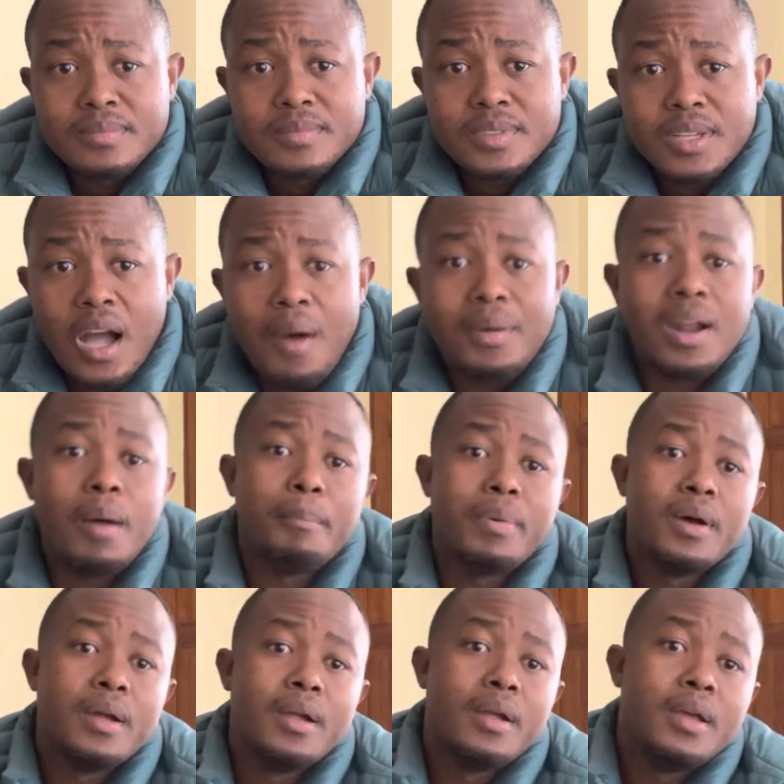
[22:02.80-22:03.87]
cover
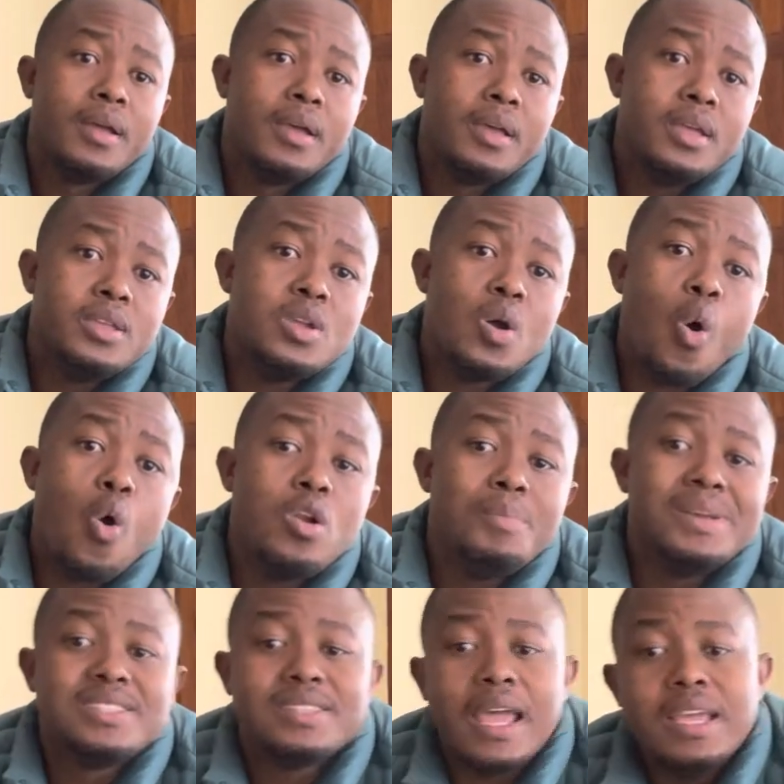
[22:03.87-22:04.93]
up your own
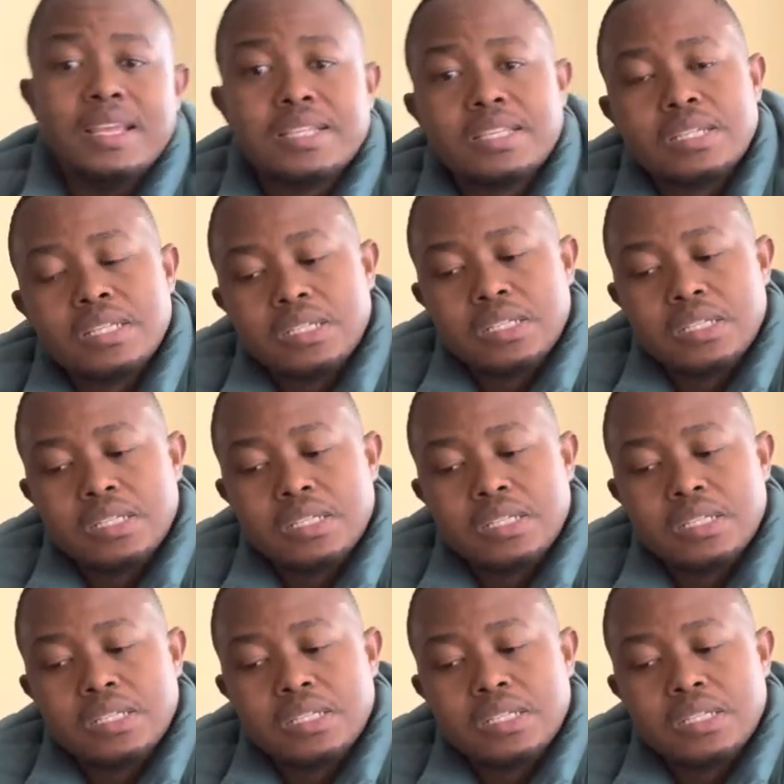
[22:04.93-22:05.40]
mistakes.